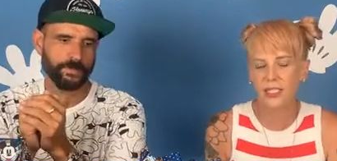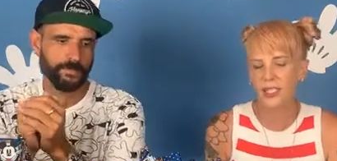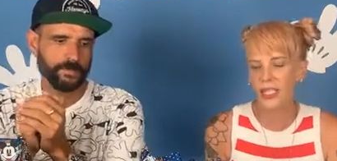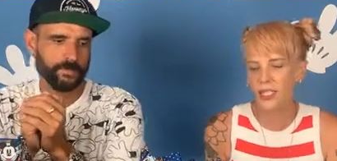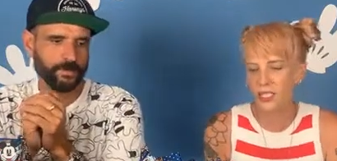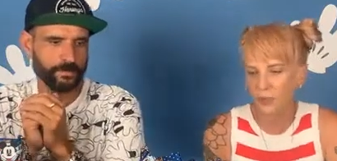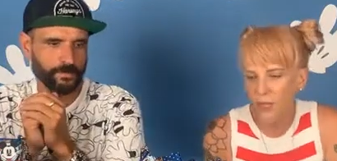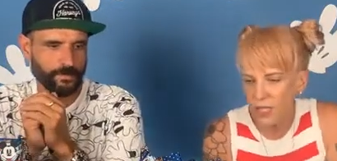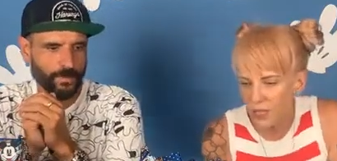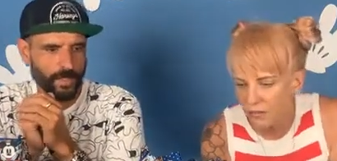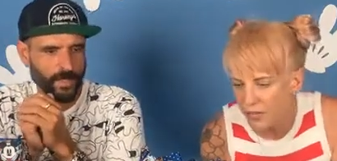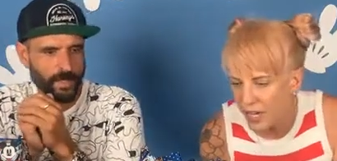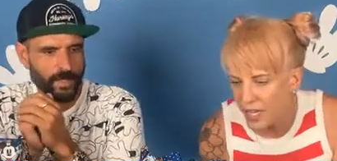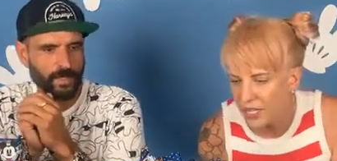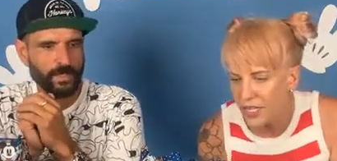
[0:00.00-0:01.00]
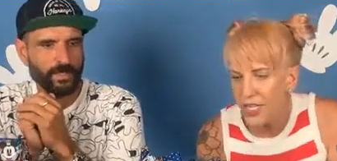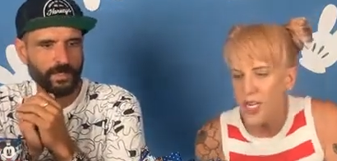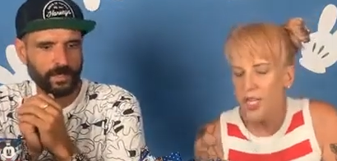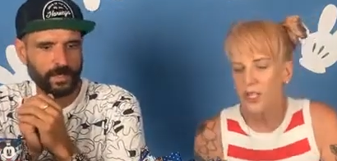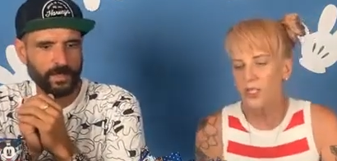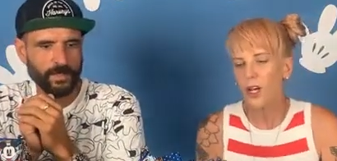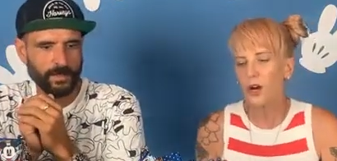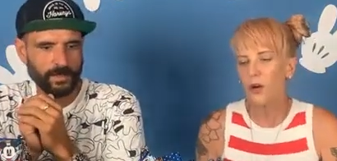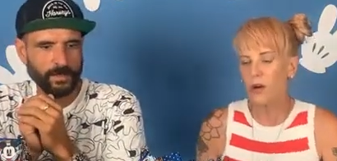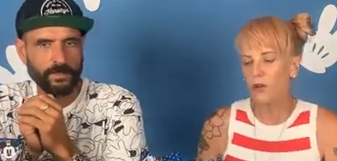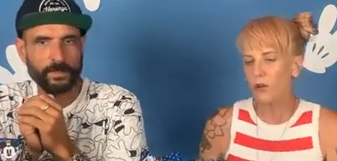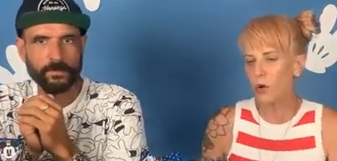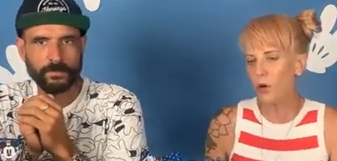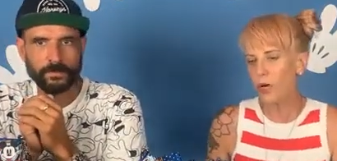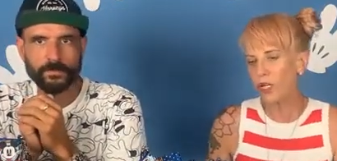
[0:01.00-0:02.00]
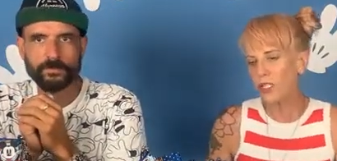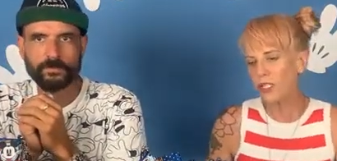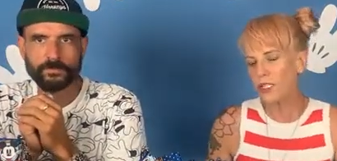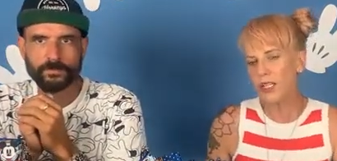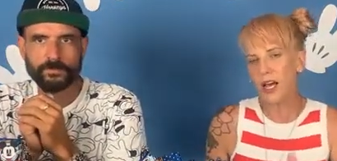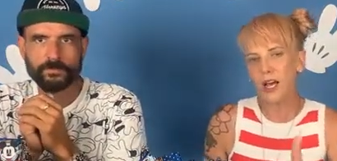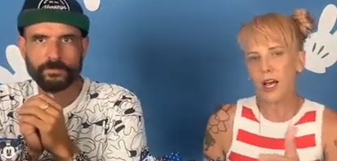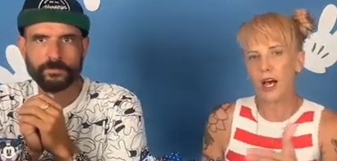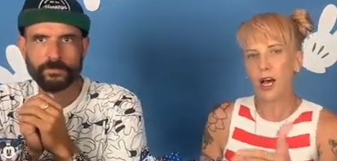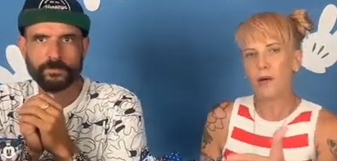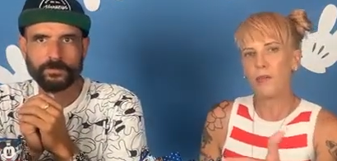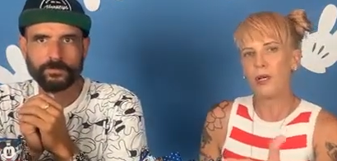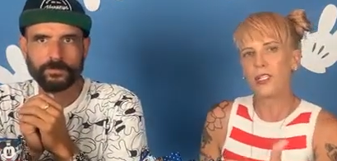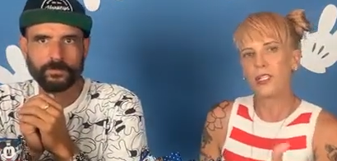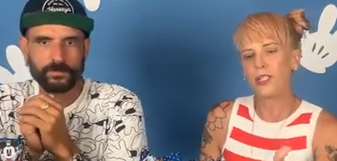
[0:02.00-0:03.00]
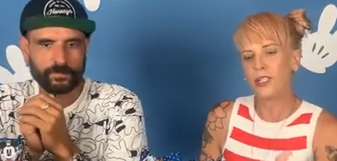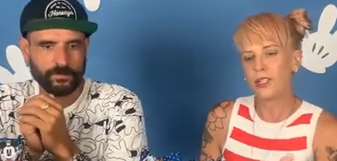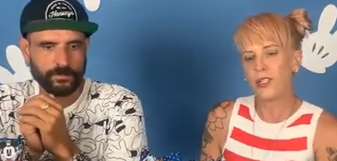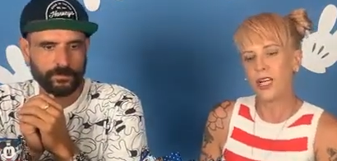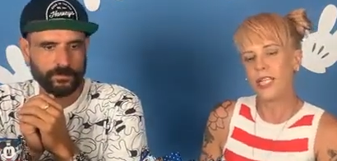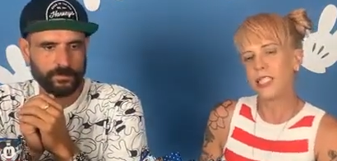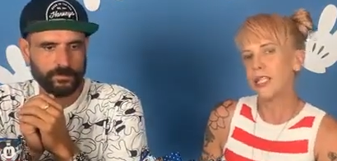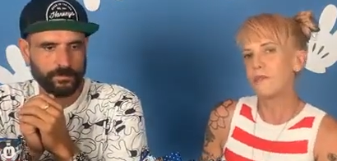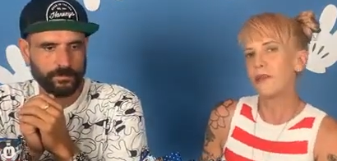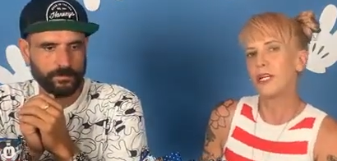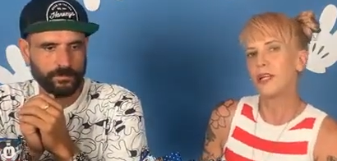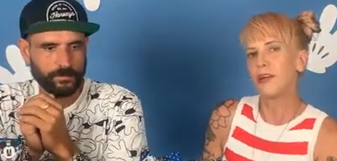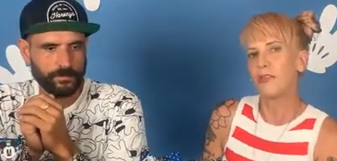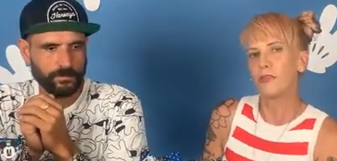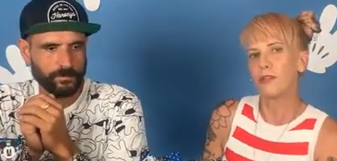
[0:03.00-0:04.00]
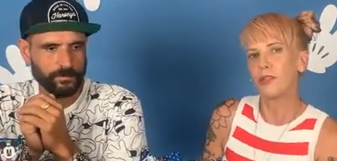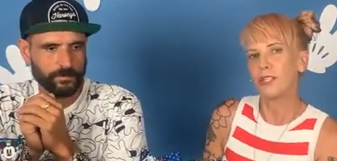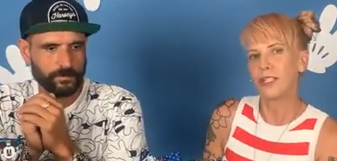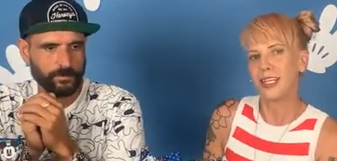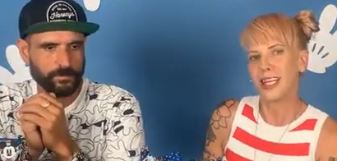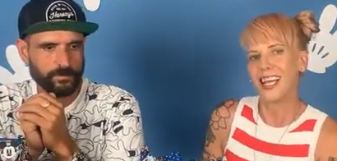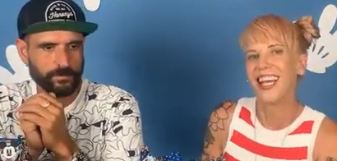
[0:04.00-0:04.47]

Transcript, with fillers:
Speaker 1: Right. it's really fun. So of course, um, do you guys need me to go through these again?